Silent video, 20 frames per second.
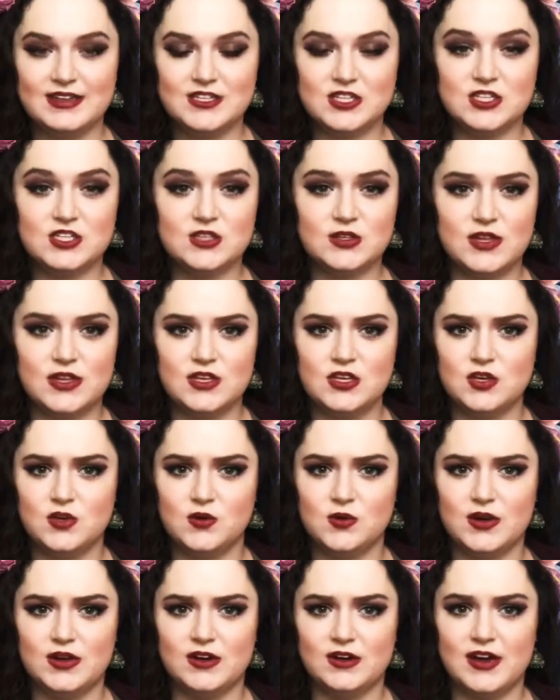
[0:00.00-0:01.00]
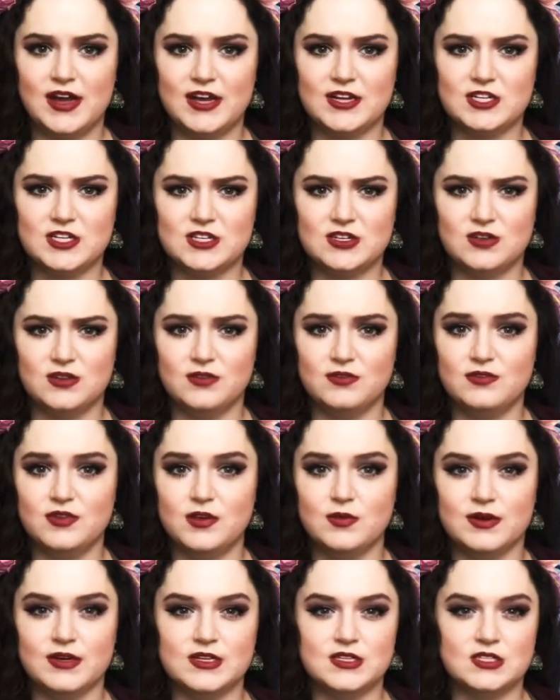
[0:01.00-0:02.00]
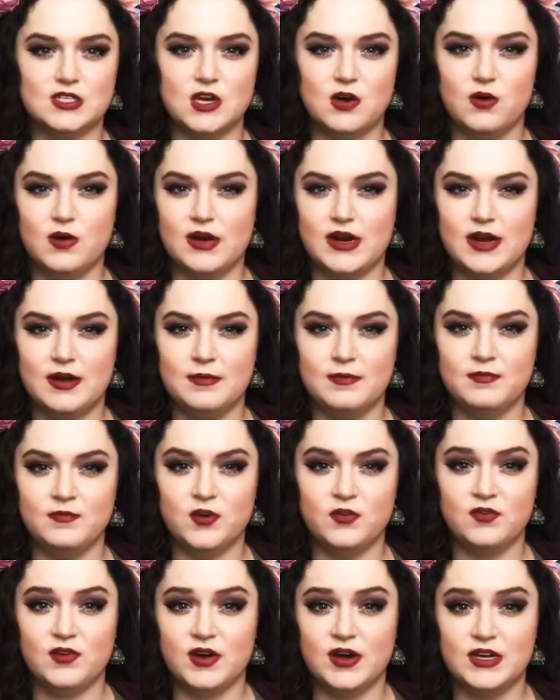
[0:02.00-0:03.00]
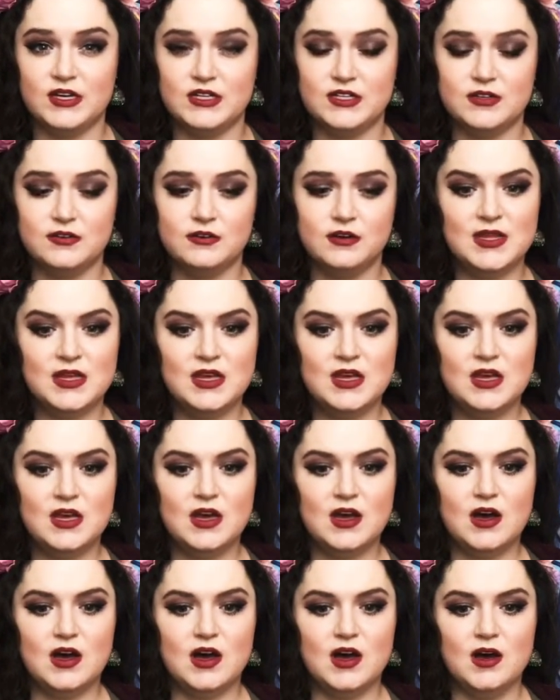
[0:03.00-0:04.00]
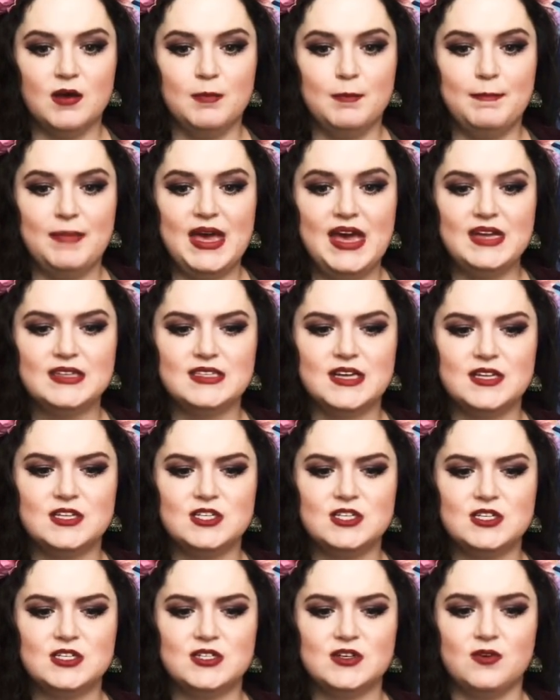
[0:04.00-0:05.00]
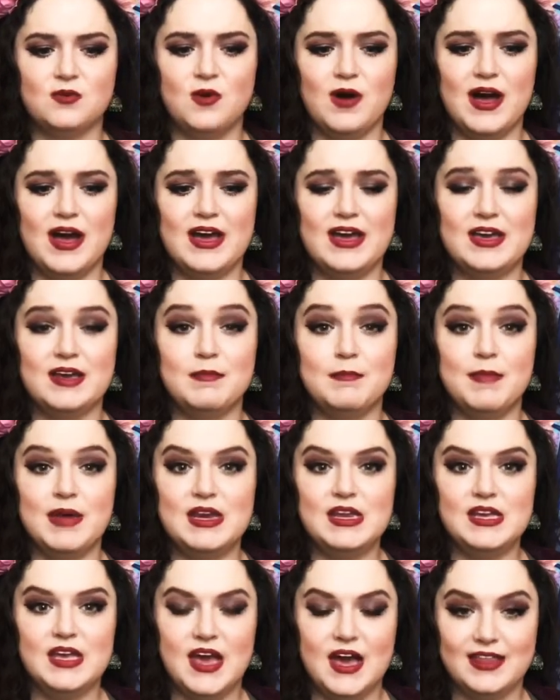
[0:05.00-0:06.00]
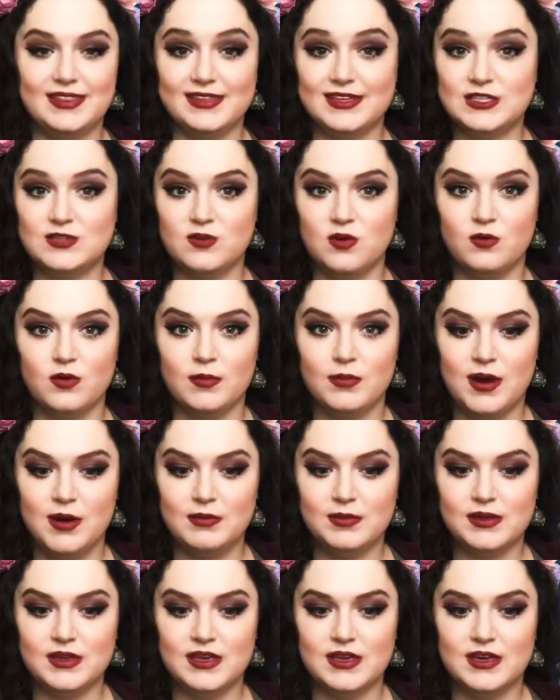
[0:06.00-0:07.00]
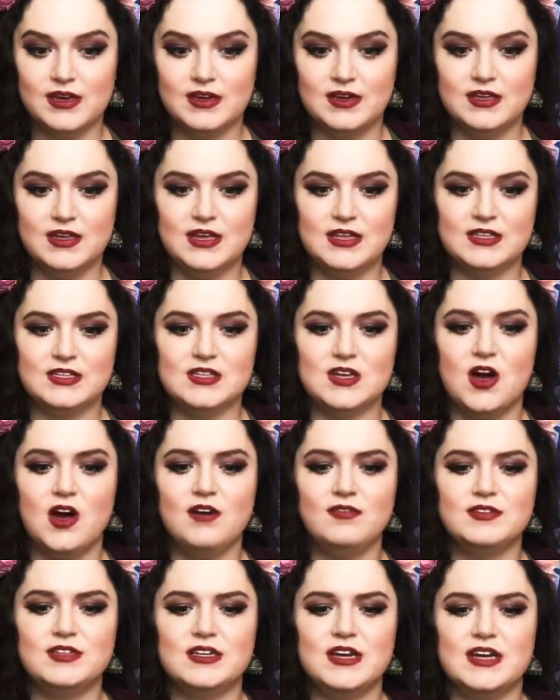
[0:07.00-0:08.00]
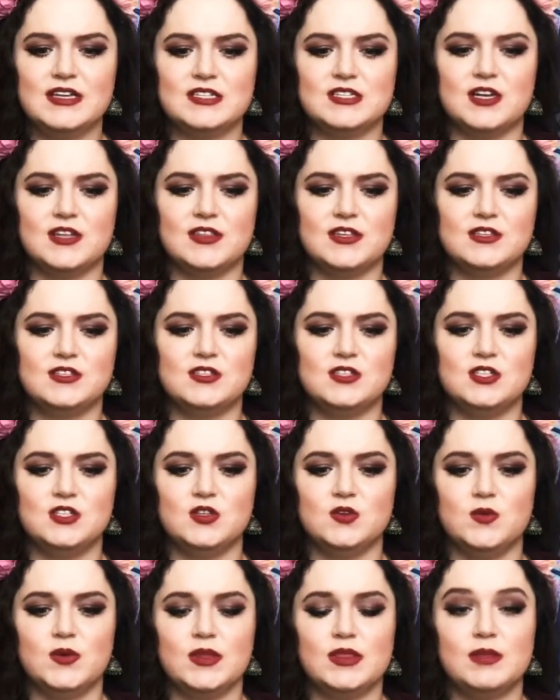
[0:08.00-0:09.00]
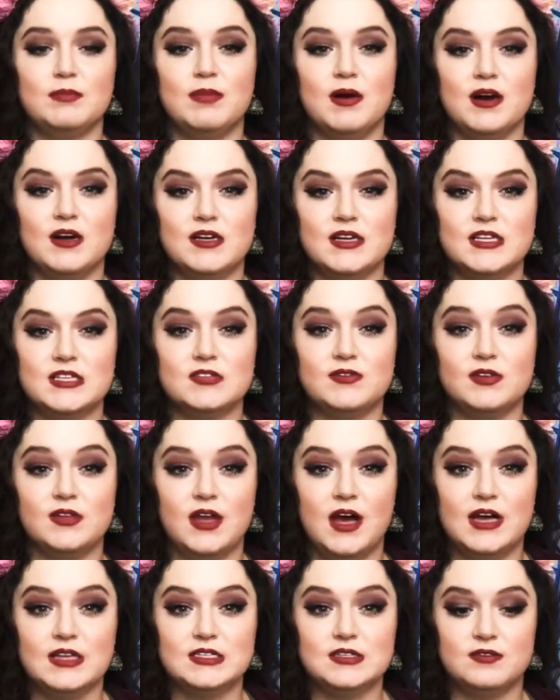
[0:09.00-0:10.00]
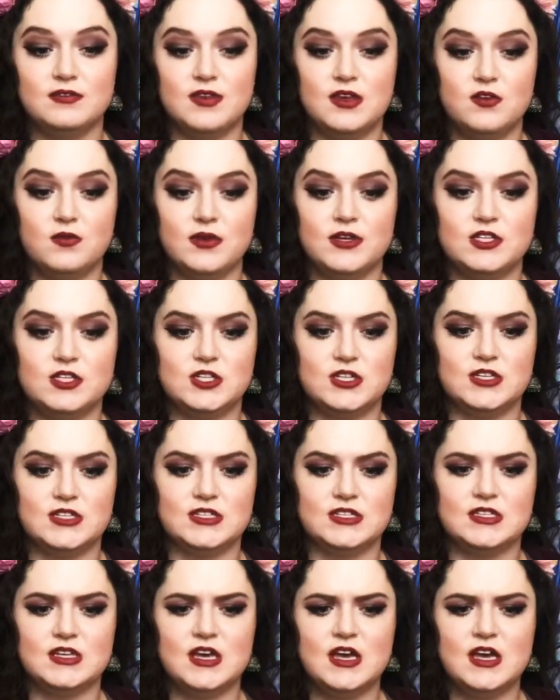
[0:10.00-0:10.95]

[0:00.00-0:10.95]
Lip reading: just so that you international viewers know what I'm referring to. Pay attention to why many Catholics vote Republican. It often has nothing to do with the party's philosophy, which is